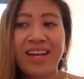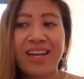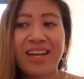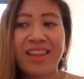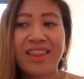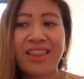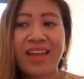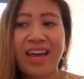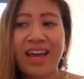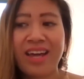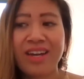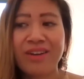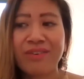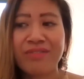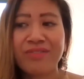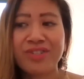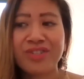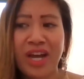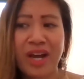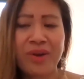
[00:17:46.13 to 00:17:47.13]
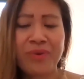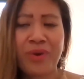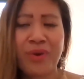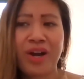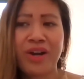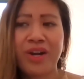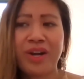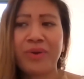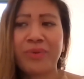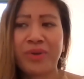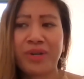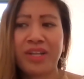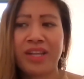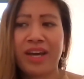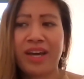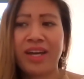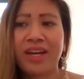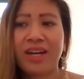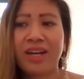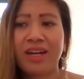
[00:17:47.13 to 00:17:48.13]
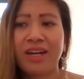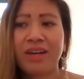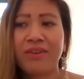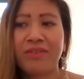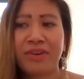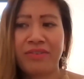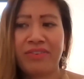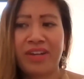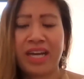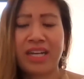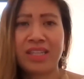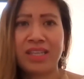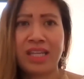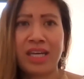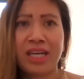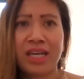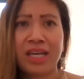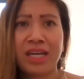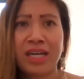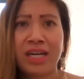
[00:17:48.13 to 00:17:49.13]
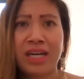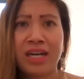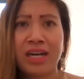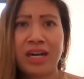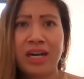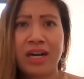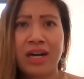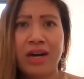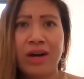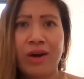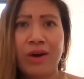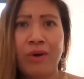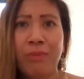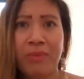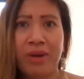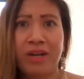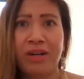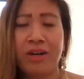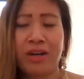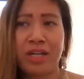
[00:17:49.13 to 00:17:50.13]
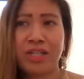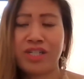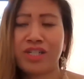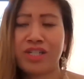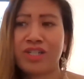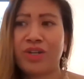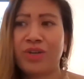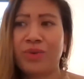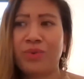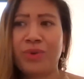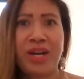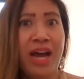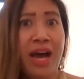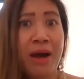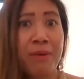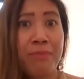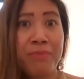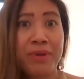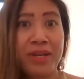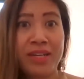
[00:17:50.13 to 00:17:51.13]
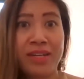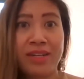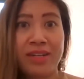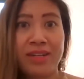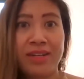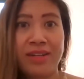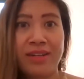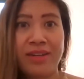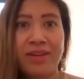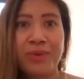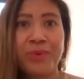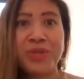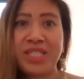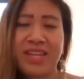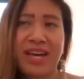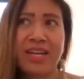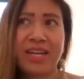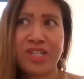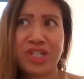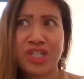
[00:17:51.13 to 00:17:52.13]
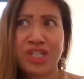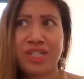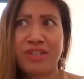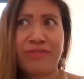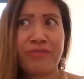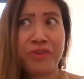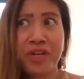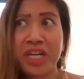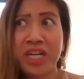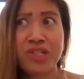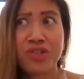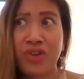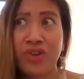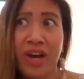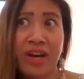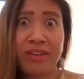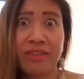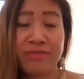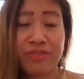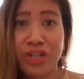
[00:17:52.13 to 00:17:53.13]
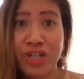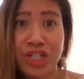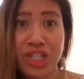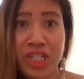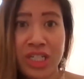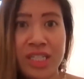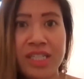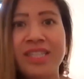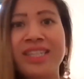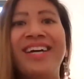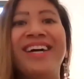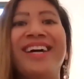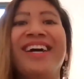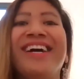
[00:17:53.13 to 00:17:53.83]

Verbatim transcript: in the end of January, we're like reflecting, oh my gosh, what happened? Was that just a free trial version?